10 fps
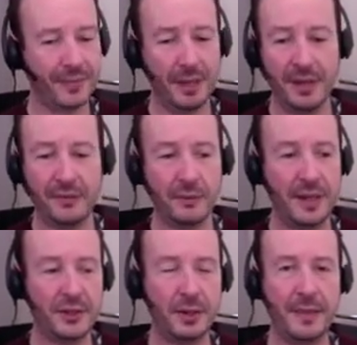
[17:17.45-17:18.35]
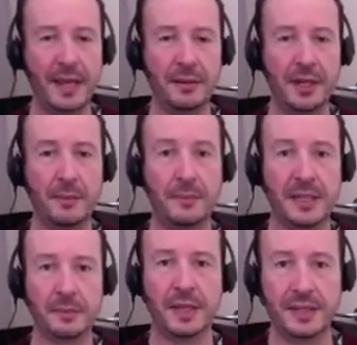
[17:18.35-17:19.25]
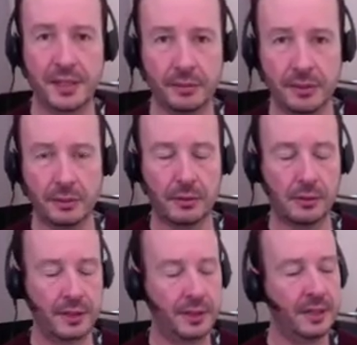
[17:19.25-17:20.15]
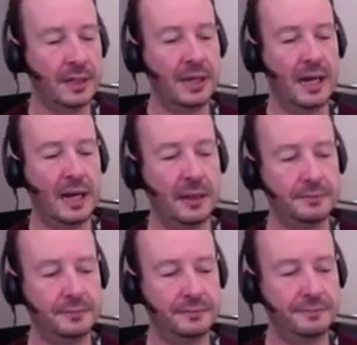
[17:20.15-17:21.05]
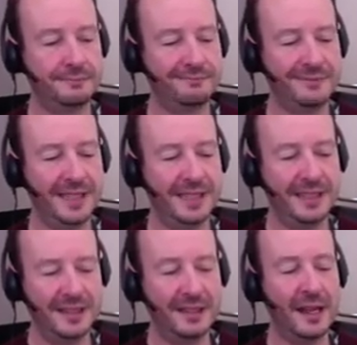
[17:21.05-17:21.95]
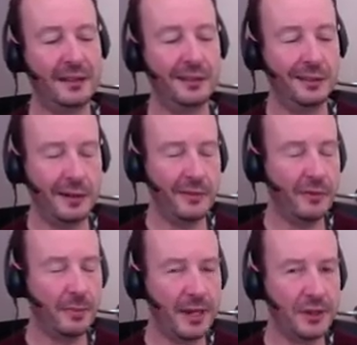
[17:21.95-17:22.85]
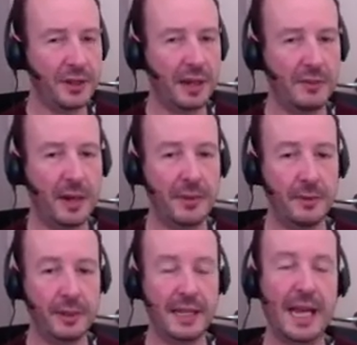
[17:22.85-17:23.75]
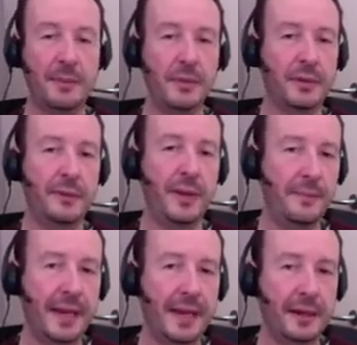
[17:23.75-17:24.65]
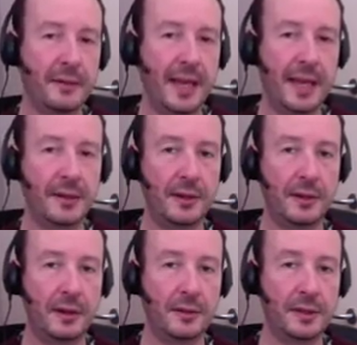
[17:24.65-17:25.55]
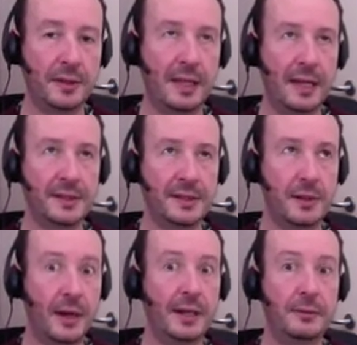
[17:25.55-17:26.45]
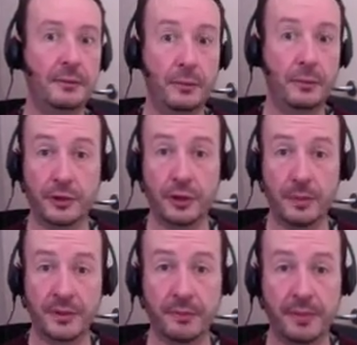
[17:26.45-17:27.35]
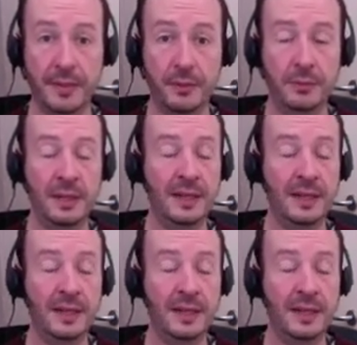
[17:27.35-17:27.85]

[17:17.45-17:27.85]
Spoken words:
bit of information about best place to record, a lot of information. I've been really happy with the feedback that I've had over the last 9 workshops from people,